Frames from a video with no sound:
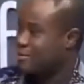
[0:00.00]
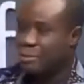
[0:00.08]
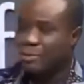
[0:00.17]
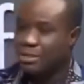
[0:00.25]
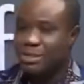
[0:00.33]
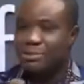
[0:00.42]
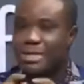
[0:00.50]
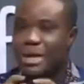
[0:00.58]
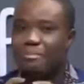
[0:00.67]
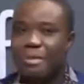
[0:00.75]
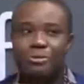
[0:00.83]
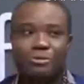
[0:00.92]
because the,
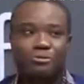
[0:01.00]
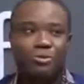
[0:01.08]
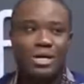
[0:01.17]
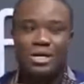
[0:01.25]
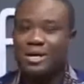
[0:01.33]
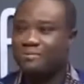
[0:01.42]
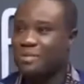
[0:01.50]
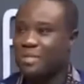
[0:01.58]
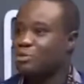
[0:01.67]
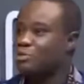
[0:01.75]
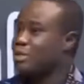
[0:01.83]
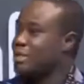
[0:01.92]
the amount of work left
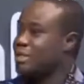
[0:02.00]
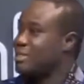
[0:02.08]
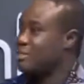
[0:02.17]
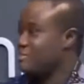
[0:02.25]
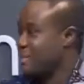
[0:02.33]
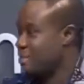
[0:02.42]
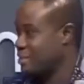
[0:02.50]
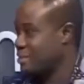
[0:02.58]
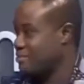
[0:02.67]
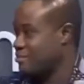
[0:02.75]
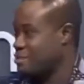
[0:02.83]
is not significant.